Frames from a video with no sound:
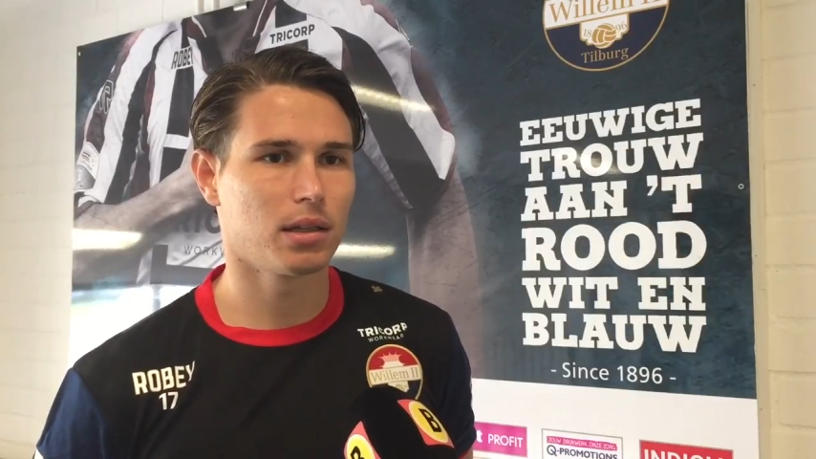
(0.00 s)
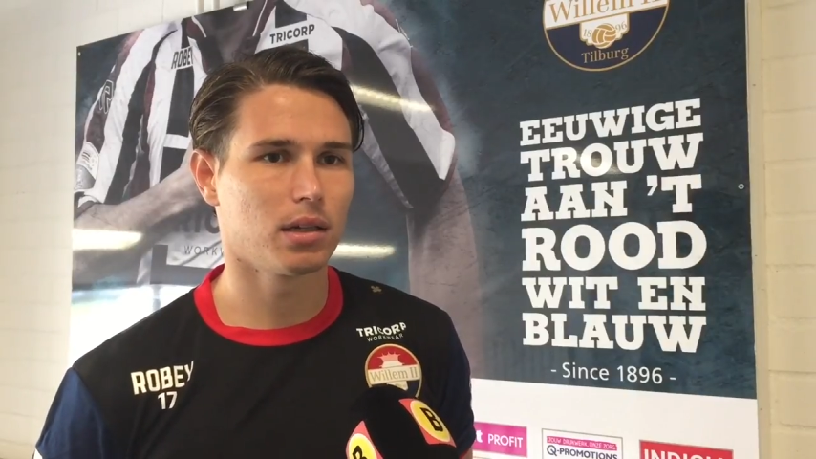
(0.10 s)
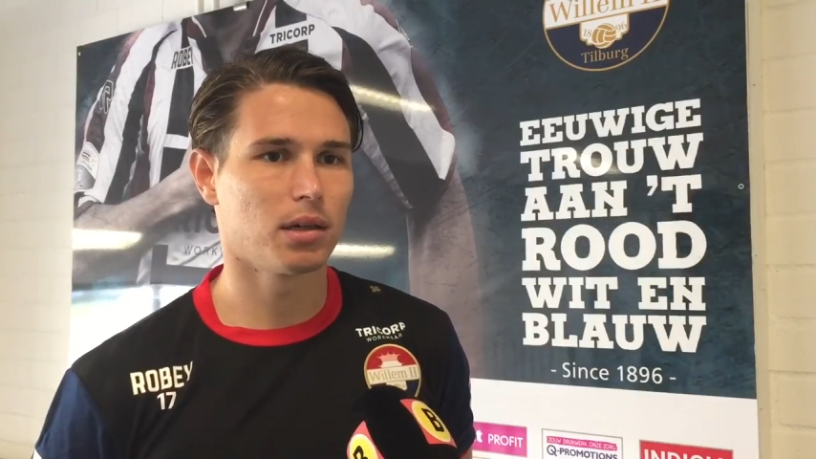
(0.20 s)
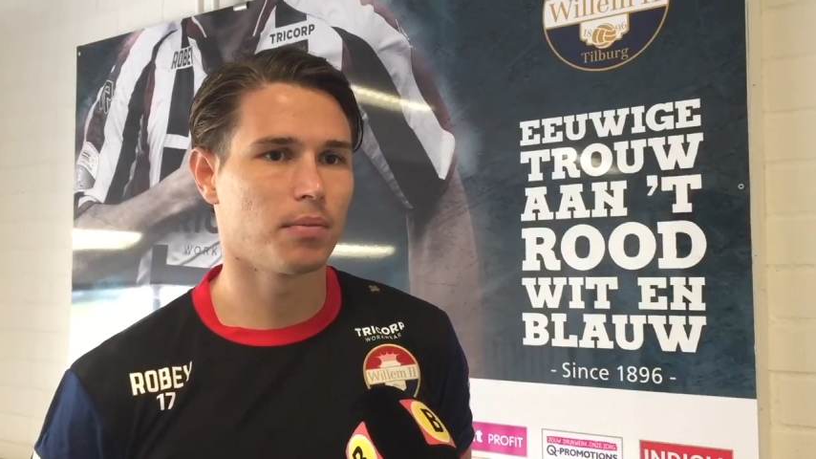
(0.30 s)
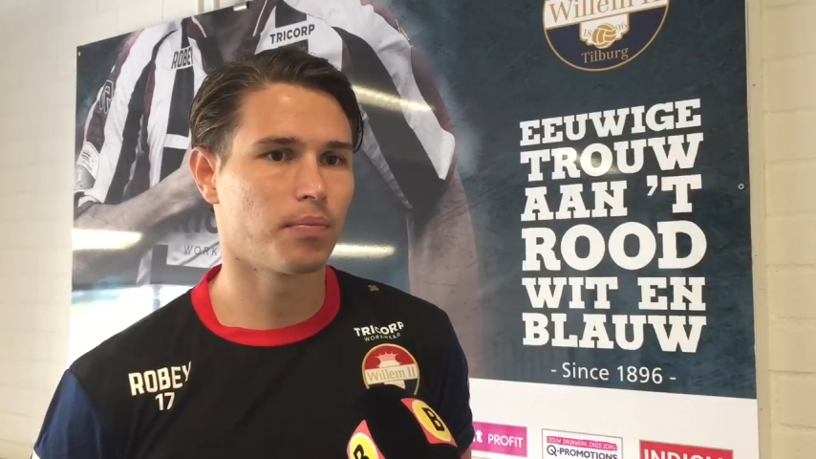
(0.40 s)

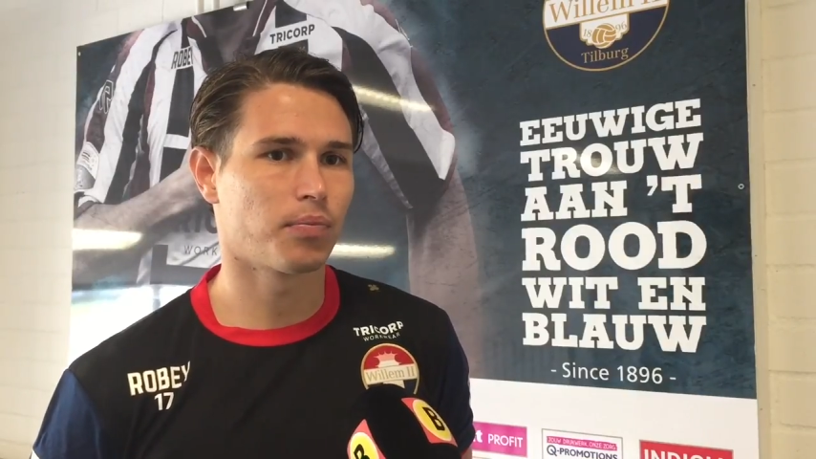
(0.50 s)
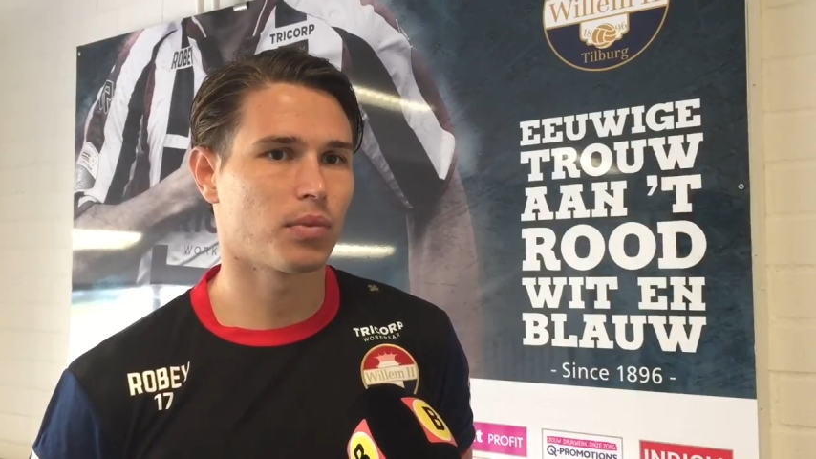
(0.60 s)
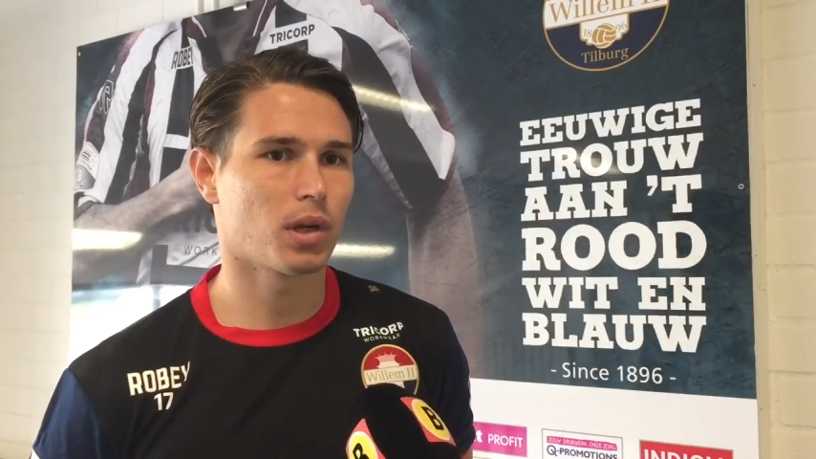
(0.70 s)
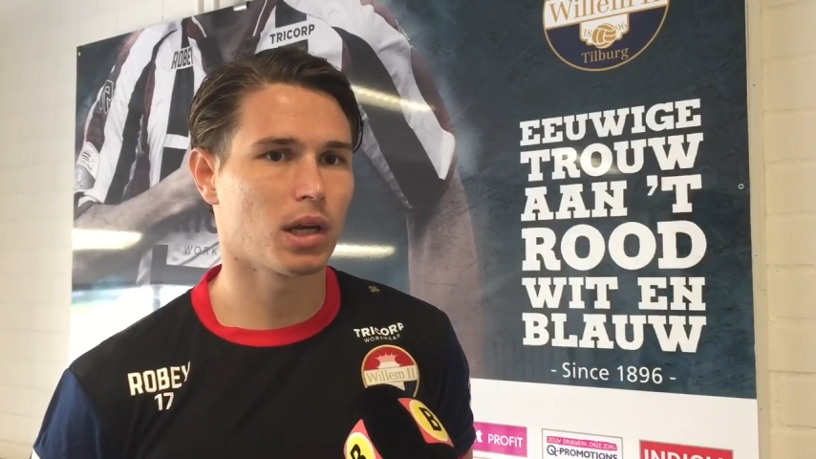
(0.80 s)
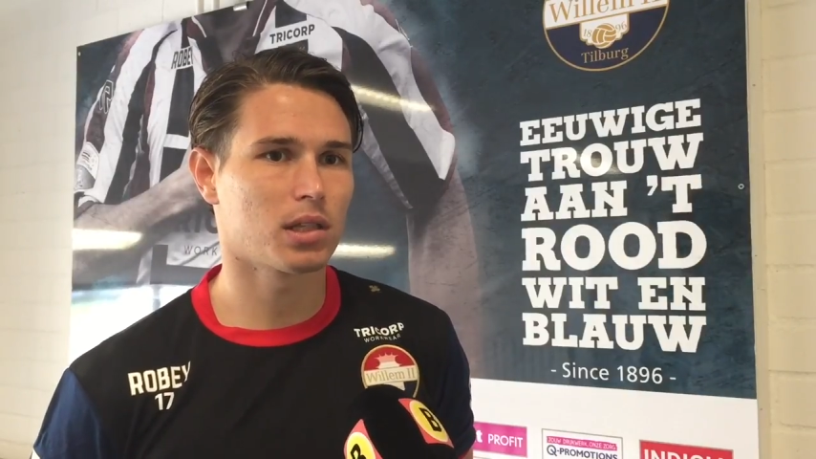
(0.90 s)

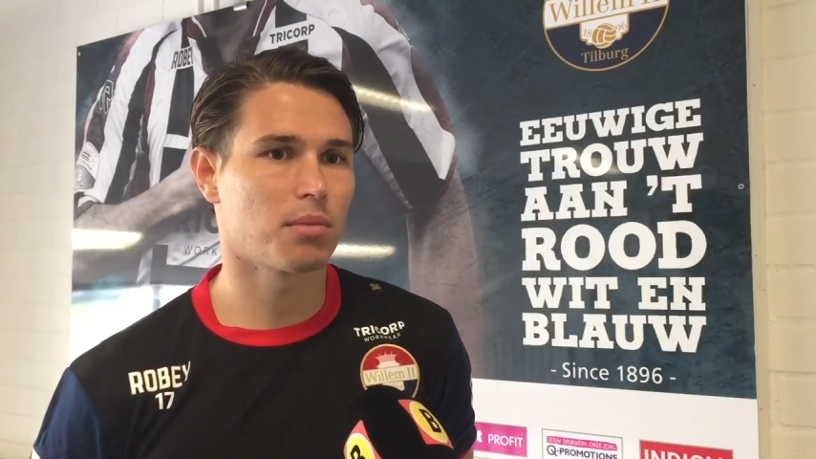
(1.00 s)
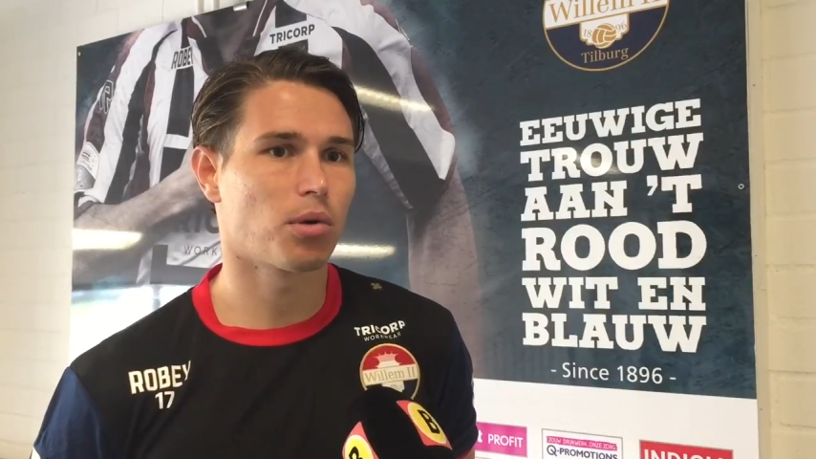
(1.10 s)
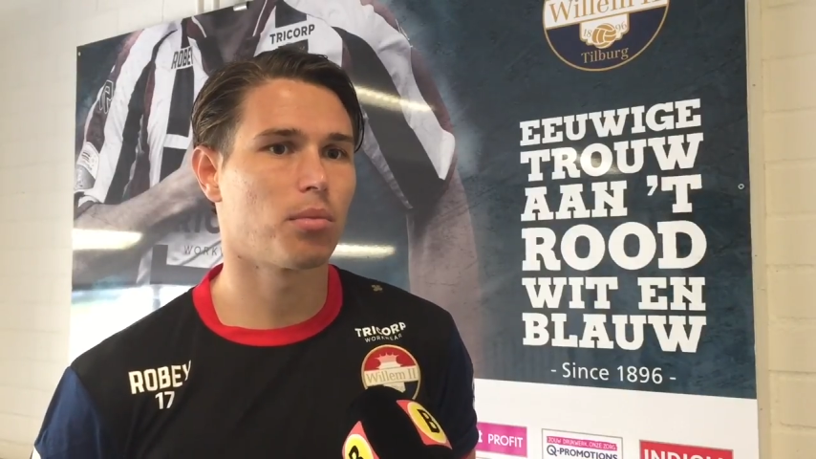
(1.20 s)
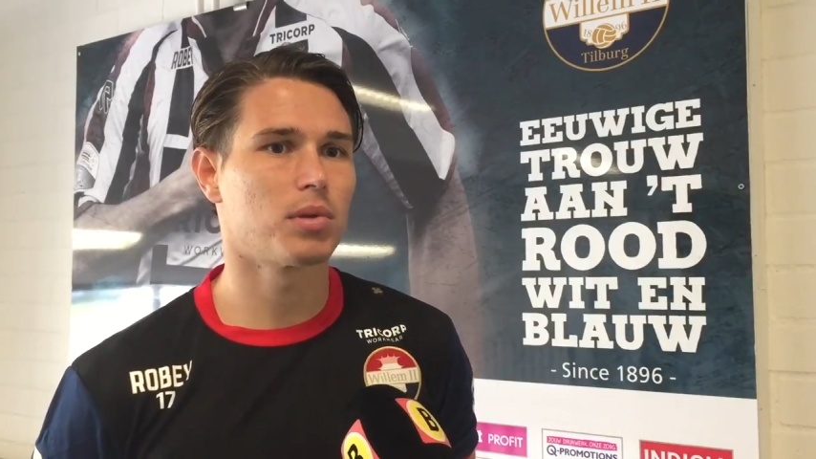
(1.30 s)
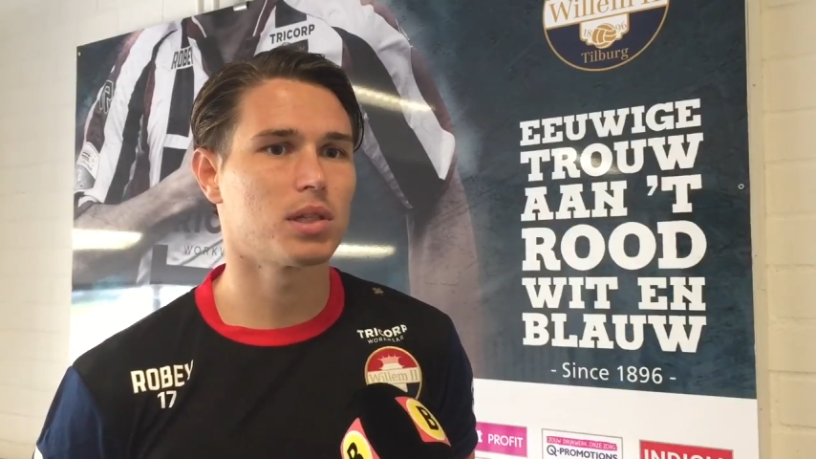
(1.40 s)
had some
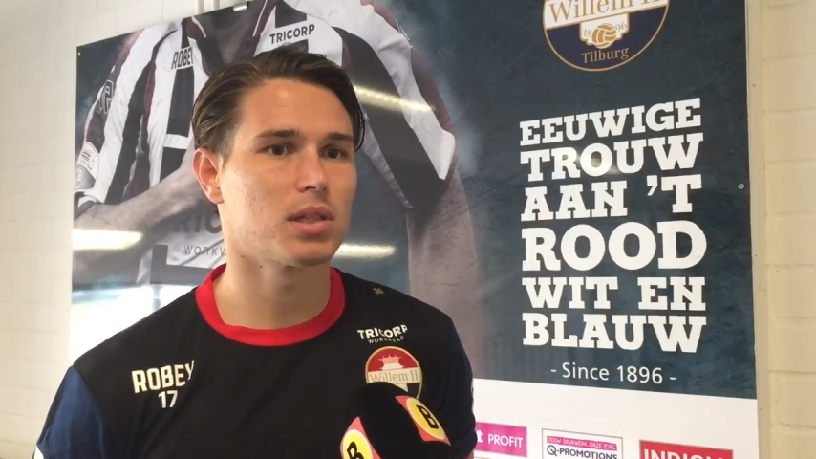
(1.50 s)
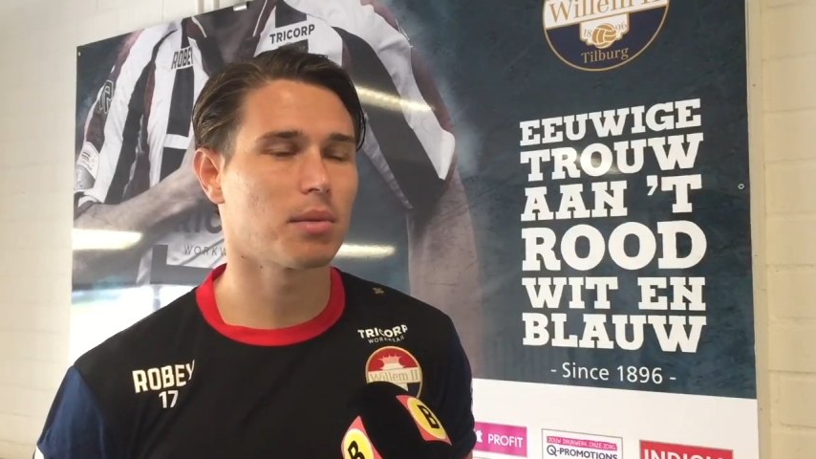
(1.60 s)
problems in